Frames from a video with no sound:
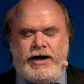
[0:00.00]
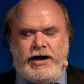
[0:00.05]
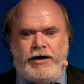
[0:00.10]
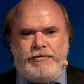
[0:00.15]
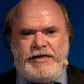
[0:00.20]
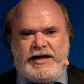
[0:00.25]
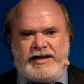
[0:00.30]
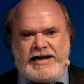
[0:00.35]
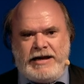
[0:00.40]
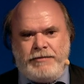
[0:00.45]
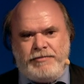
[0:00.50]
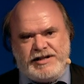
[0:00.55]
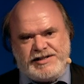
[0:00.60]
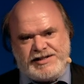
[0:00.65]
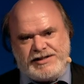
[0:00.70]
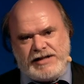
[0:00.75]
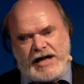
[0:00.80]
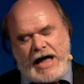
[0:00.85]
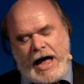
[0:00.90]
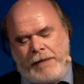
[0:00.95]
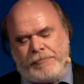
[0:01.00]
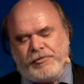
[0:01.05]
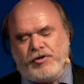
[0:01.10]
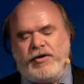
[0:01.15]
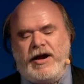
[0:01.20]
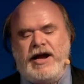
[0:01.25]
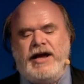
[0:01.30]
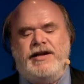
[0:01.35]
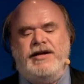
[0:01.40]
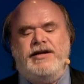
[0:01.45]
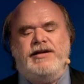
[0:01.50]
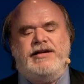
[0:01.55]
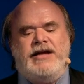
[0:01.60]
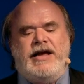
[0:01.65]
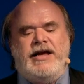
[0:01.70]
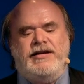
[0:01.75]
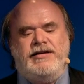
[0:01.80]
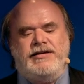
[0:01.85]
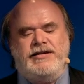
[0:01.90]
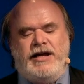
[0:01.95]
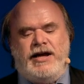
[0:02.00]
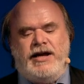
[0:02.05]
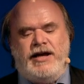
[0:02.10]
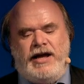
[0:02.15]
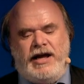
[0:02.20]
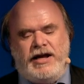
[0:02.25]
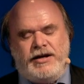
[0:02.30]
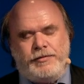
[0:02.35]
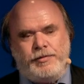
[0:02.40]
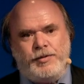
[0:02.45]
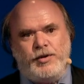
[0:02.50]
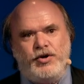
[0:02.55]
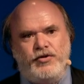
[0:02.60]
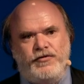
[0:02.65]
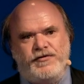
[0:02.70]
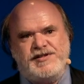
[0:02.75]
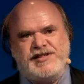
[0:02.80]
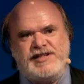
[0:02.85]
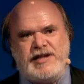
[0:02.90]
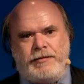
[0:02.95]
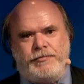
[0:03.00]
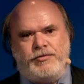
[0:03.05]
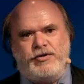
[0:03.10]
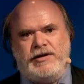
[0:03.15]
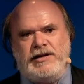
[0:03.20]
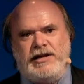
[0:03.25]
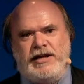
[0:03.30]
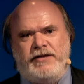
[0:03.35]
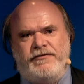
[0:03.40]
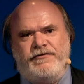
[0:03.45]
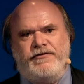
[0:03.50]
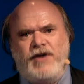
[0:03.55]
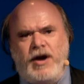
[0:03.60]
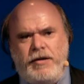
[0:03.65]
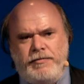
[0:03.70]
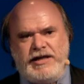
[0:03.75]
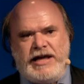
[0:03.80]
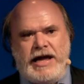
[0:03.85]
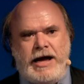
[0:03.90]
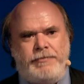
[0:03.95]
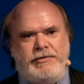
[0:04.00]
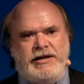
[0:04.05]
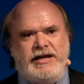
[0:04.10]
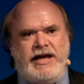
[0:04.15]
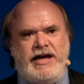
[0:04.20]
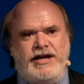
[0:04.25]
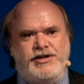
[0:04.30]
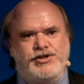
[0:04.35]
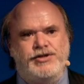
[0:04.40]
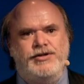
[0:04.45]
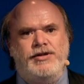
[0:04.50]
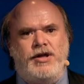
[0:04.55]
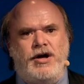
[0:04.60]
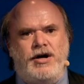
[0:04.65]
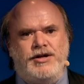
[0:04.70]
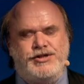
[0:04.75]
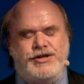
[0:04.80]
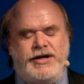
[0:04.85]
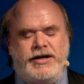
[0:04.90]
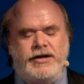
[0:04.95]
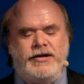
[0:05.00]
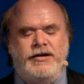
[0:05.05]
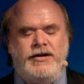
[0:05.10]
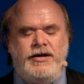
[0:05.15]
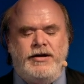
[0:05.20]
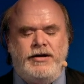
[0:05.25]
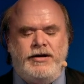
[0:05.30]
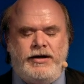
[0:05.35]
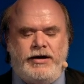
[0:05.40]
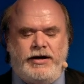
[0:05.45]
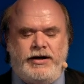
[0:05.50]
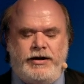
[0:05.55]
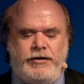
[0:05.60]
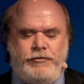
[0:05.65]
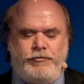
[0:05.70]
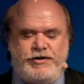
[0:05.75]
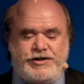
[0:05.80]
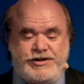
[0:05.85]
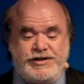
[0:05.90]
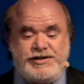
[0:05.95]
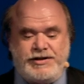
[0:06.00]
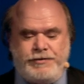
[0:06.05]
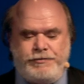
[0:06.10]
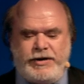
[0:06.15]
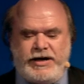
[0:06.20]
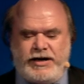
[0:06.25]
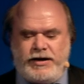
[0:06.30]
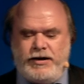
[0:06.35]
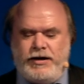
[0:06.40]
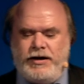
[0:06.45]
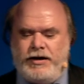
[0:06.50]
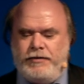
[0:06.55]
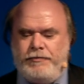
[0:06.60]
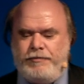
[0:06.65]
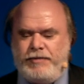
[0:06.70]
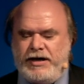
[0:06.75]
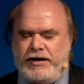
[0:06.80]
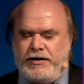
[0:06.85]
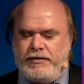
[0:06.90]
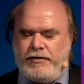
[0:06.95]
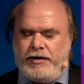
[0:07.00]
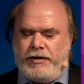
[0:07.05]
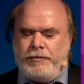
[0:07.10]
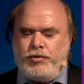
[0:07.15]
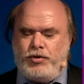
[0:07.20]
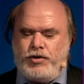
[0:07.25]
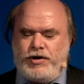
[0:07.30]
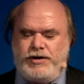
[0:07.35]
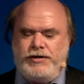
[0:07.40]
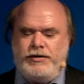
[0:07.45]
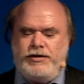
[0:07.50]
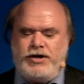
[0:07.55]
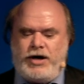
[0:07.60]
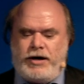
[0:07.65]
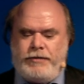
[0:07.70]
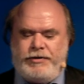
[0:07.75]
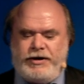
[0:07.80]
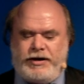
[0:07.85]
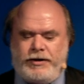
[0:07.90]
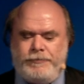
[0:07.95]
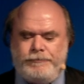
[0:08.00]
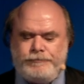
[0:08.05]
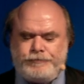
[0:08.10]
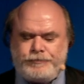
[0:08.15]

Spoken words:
that can be upgraded and improved separately from the application logic, which is a big important topic.